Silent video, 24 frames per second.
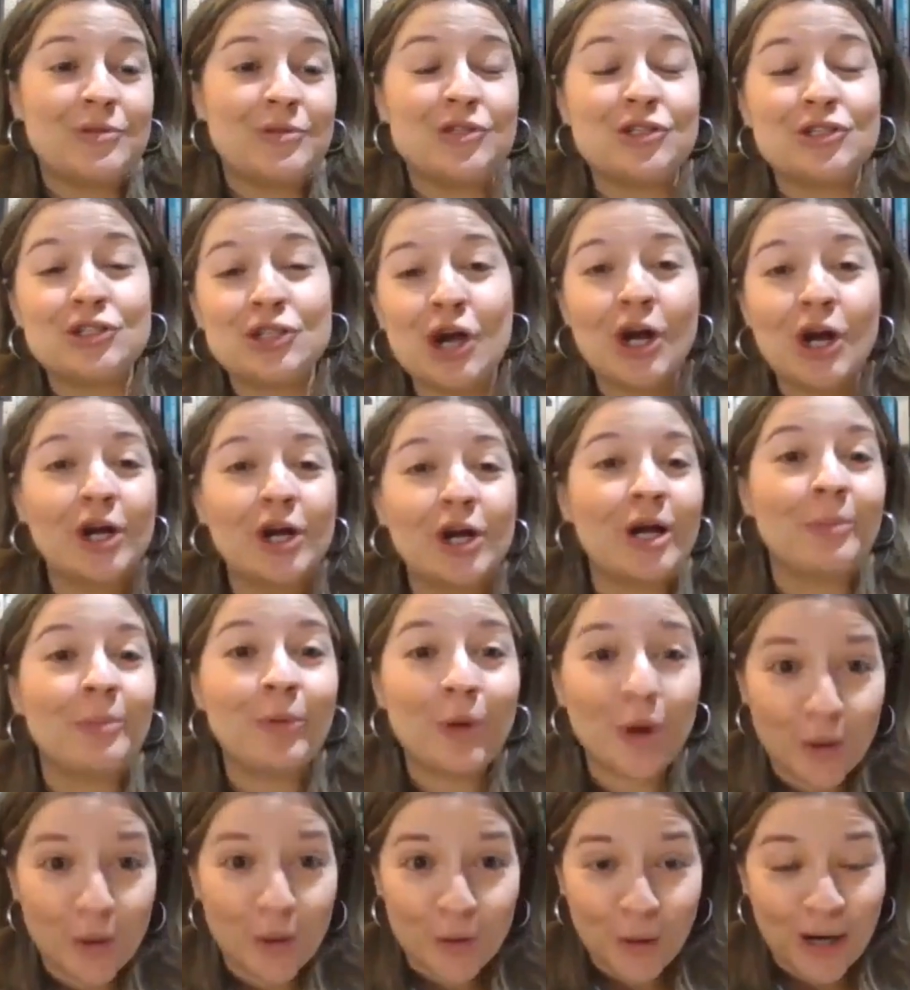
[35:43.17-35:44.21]
start a
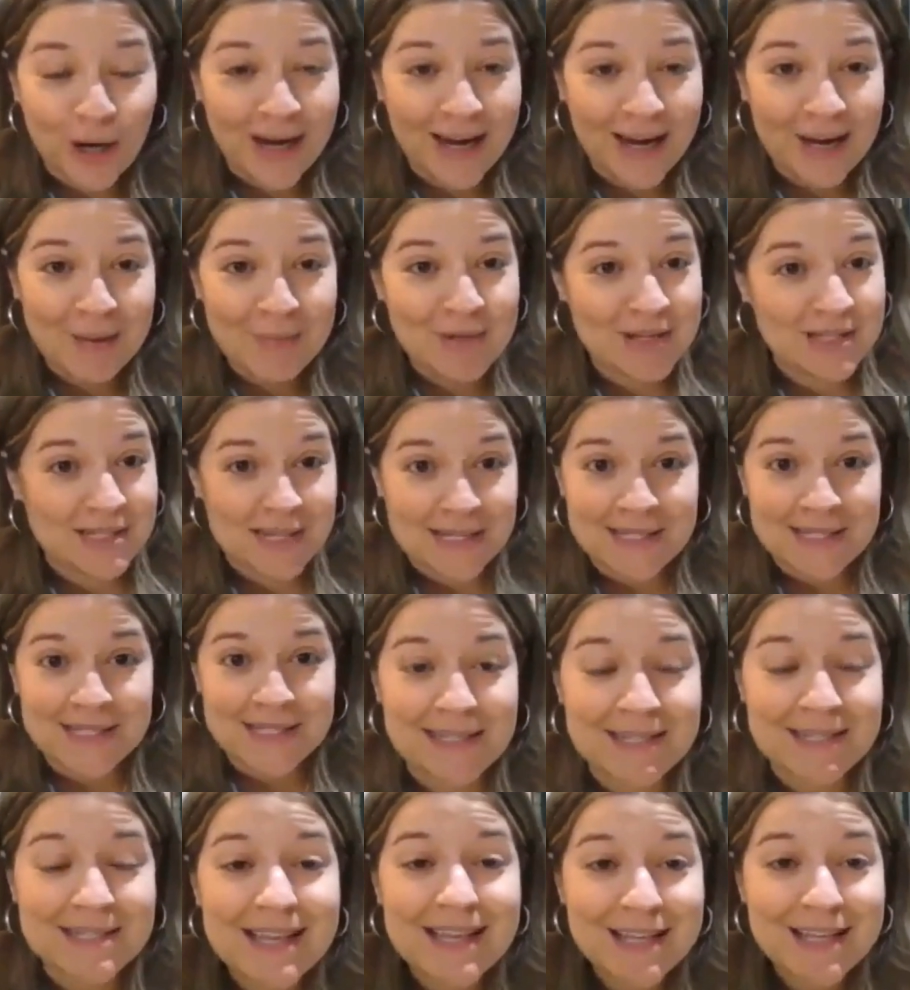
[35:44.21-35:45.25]
program that
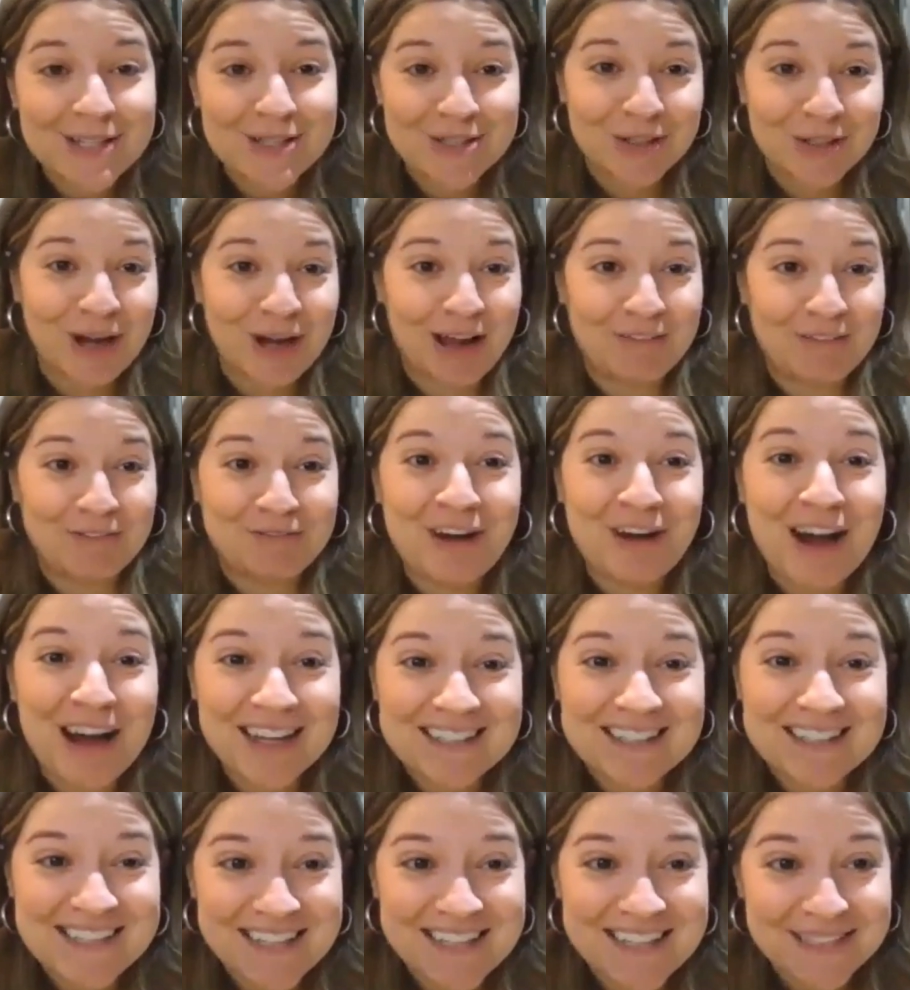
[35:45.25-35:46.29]
doesn't exist or have
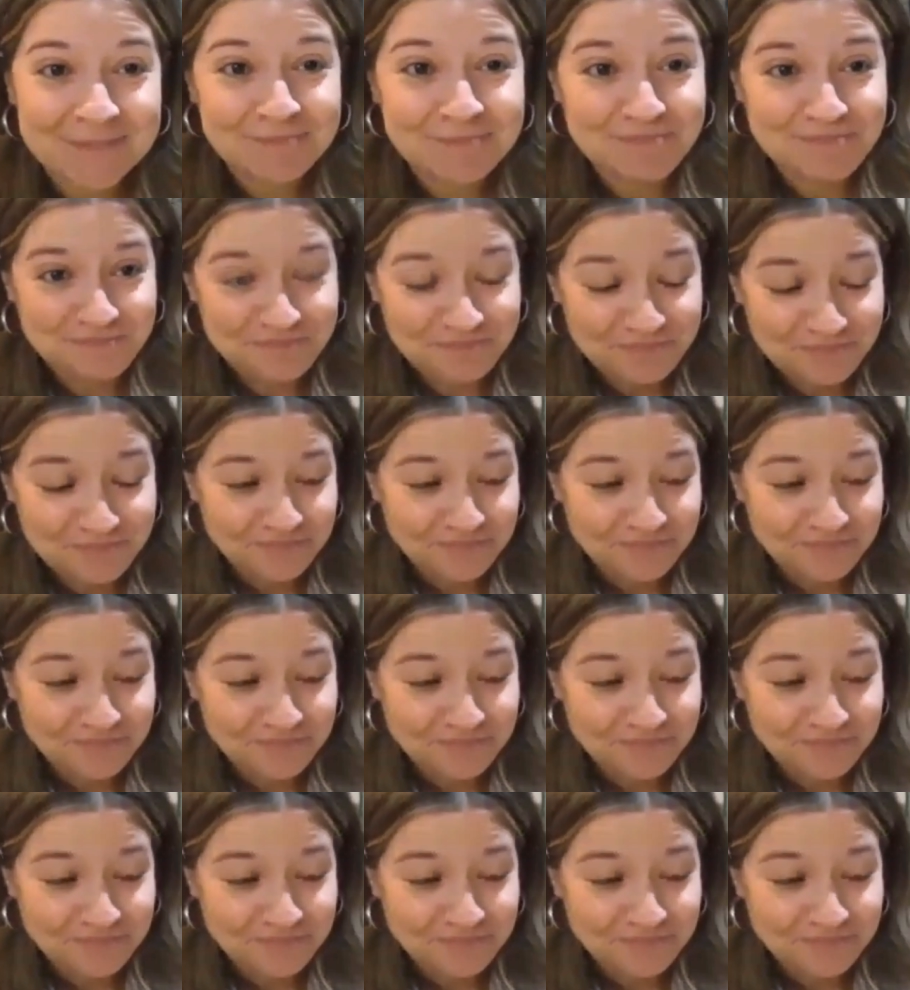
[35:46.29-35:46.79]
funding.